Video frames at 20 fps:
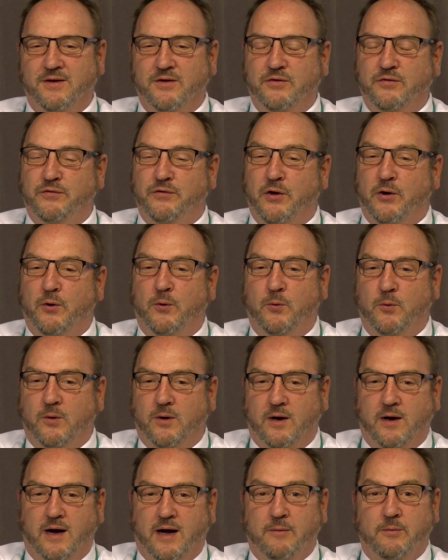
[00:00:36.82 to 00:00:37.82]

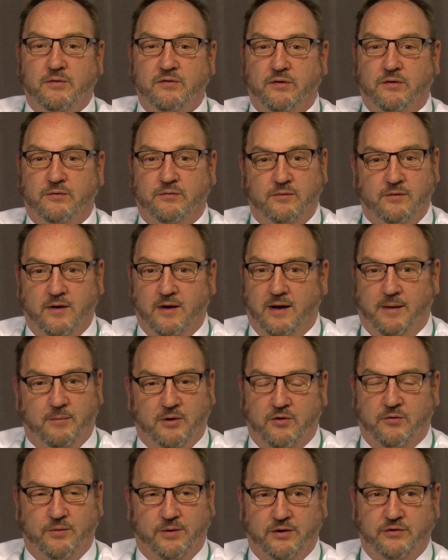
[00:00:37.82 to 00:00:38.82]
So I'm
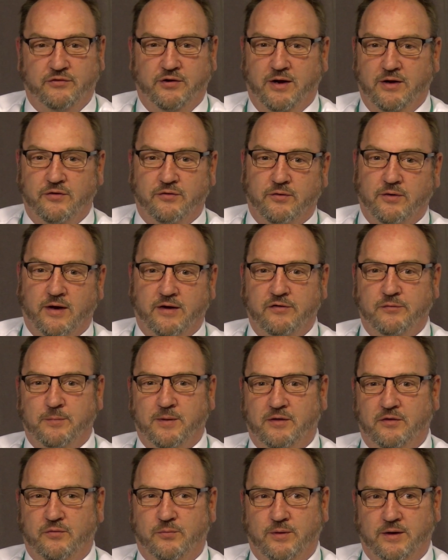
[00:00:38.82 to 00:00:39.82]
a career changer. I
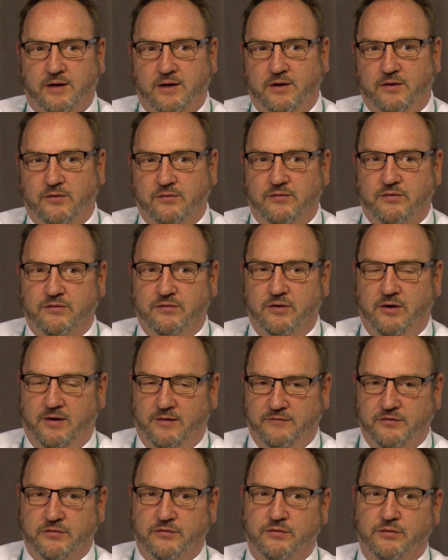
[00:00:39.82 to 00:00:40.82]
spent 20 years as an
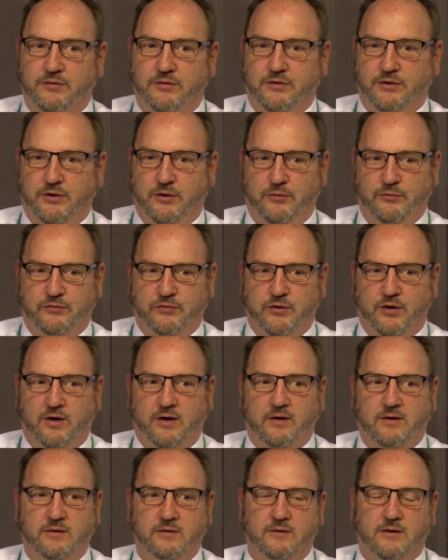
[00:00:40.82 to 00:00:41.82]
officer in the Coast
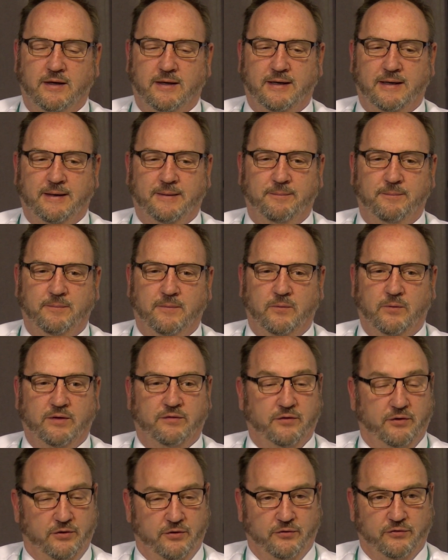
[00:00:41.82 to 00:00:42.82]
Guard,
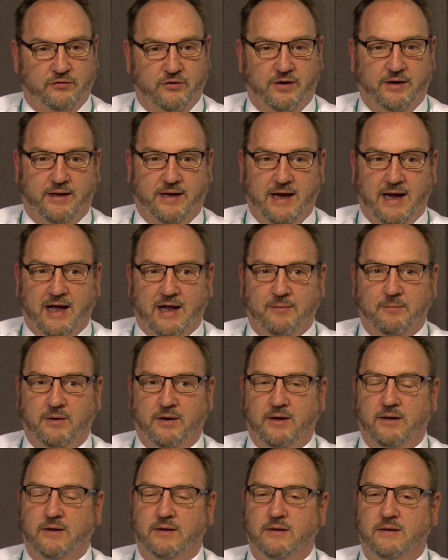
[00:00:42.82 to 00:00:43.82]
went to the Coast Guard
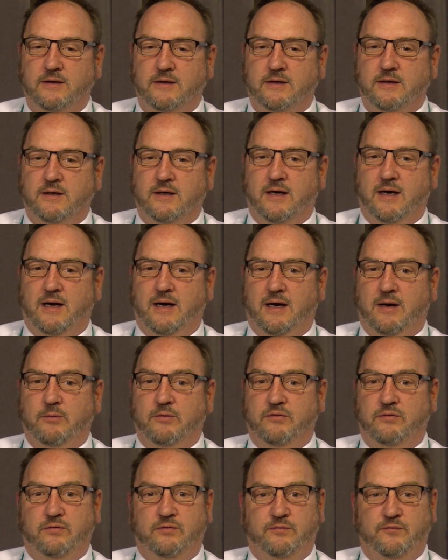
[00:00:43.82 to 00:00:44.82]
Academy. I
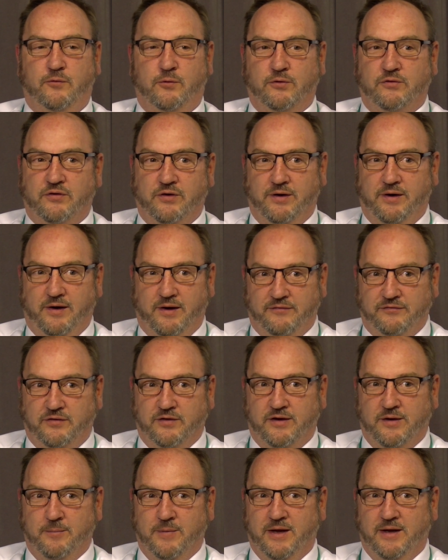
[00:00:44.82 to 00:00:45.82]
was fortunate enough
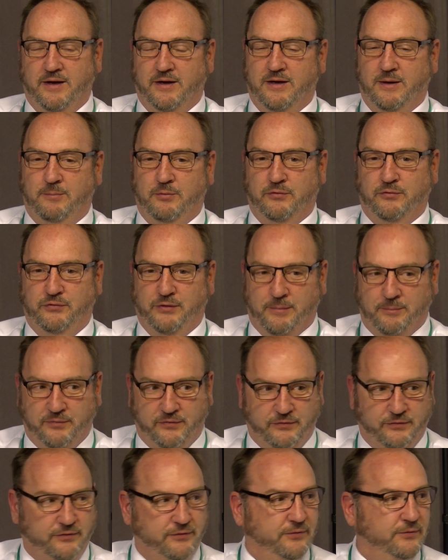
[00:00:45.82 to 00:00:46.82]
to command a couple
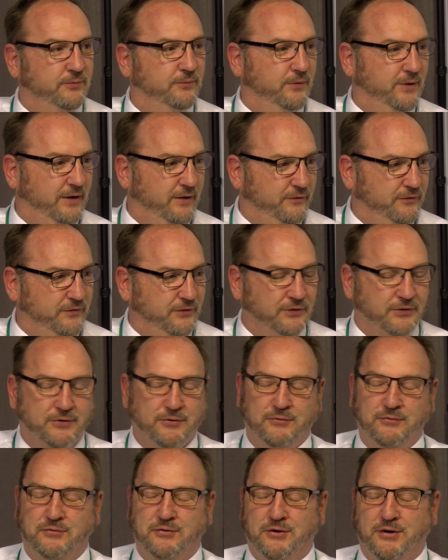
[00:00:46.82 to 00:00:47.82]
ships when I was in the
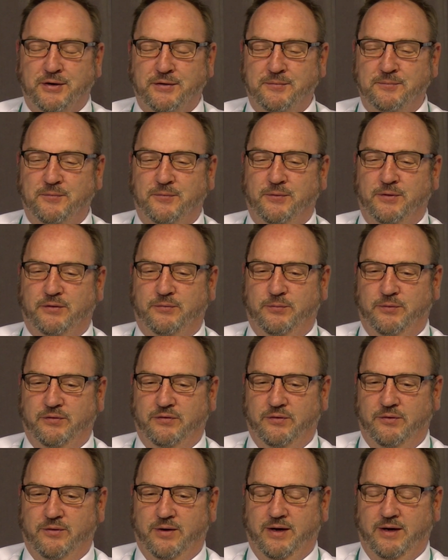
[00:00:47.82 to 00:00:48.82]
Coast Guard, which
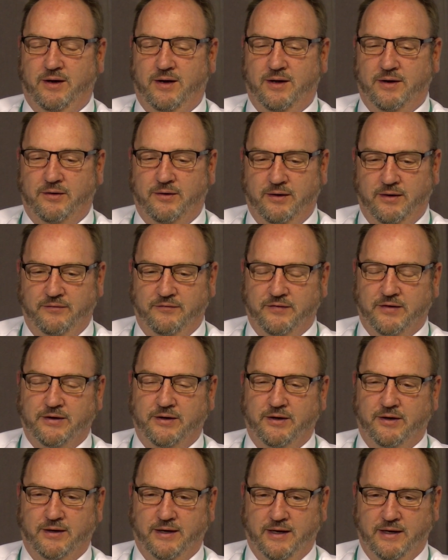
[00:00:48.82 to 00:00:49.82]
was a great honor at a
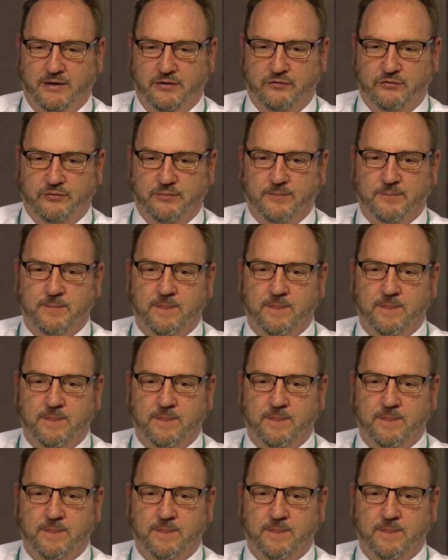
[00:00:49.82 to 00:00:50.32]
very young age.